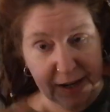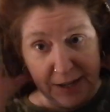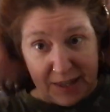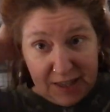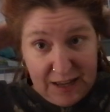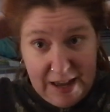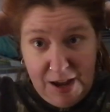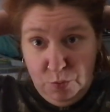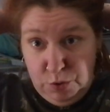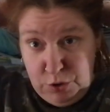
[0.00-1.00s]
Like
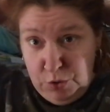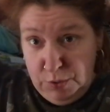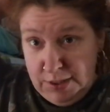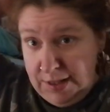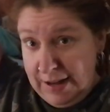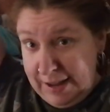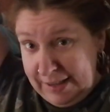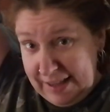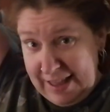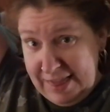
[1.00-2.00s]
I would do it
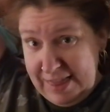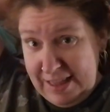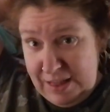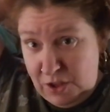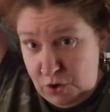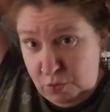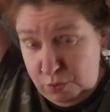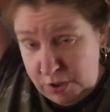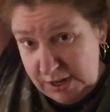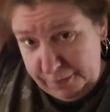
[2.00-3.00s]
like, and then you
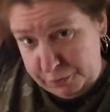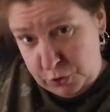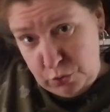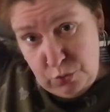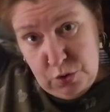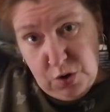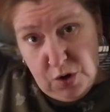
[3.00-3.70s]
would have to